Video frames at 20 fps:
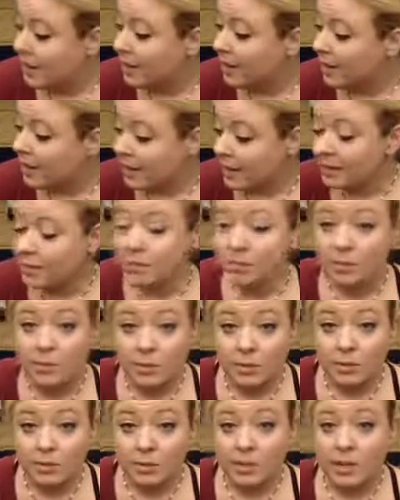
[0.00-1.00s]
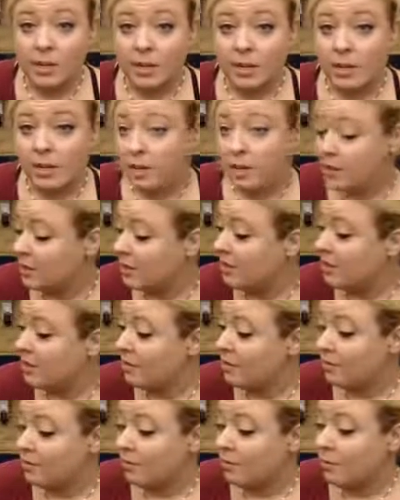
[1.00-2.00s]
And soon
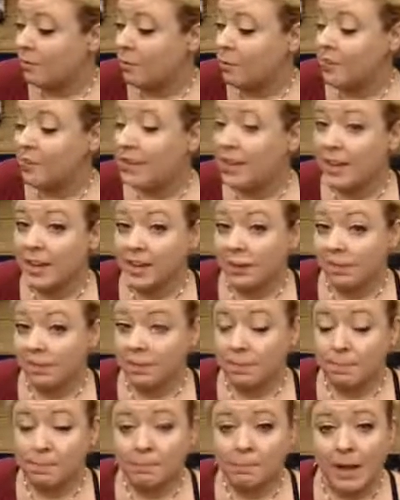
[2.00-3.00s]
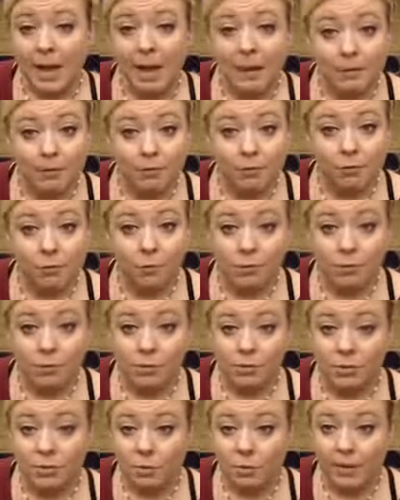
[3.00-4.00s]
what they had gotten for
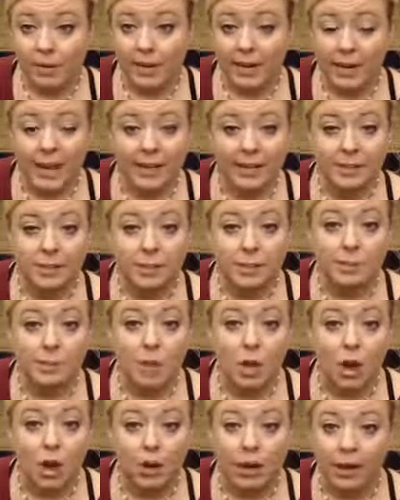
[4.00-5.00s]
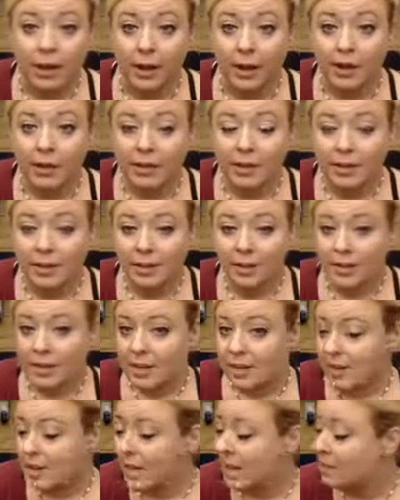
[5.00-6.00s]
those golden eggs was gone.
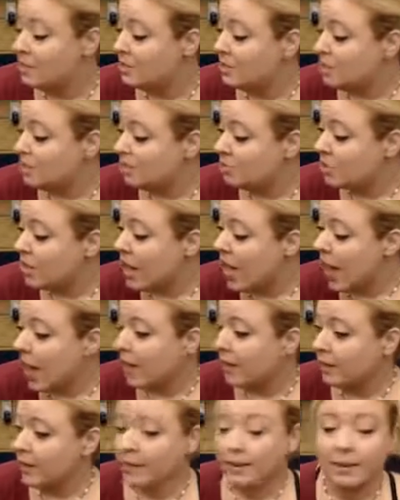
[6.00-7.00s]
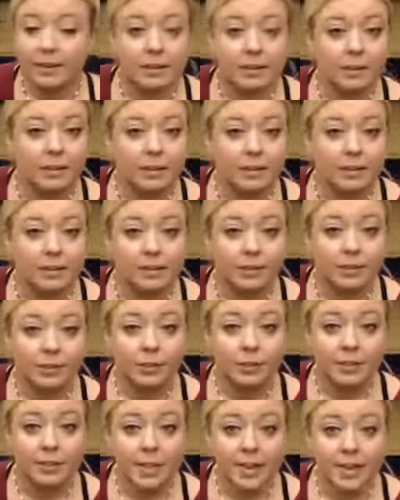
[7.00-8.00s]
And Jack,
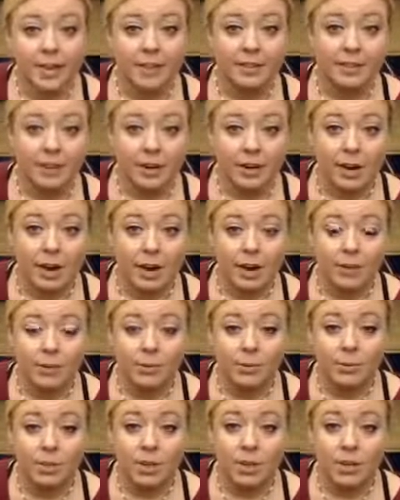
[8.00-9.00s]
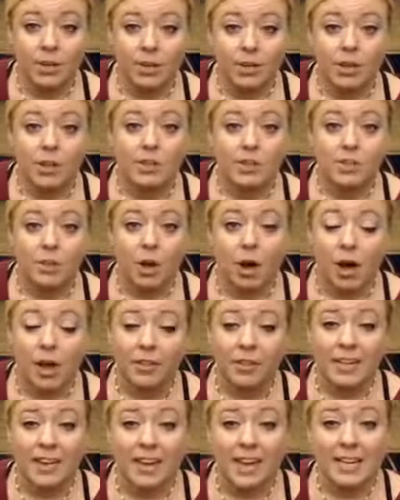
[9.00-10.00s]
looking at their house, saw
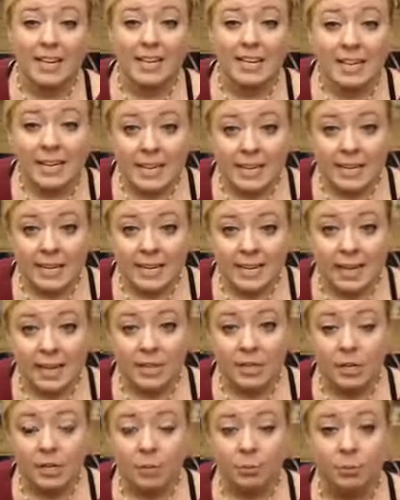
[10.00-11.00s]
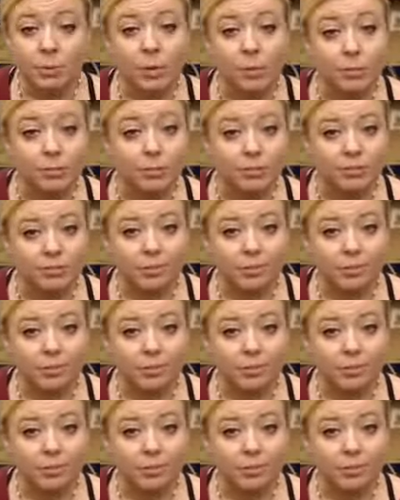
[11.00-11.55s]
that it needed a new roof.